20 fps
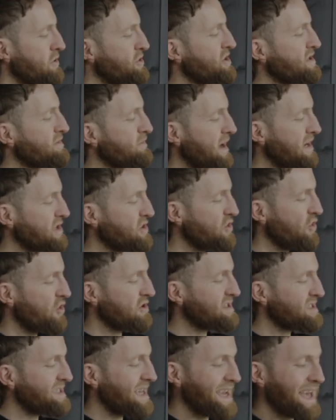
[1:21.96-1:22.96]
just make sure
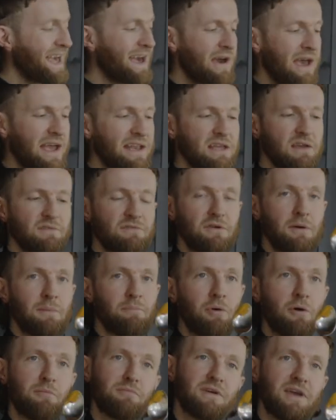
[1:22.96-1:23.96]
to take out any of the
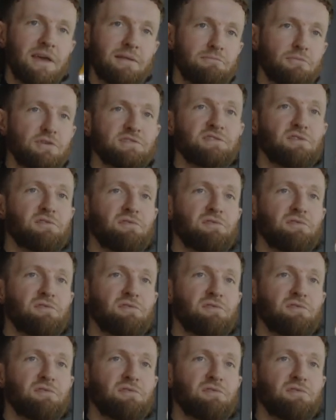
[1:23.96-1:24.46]
pumpkin muscle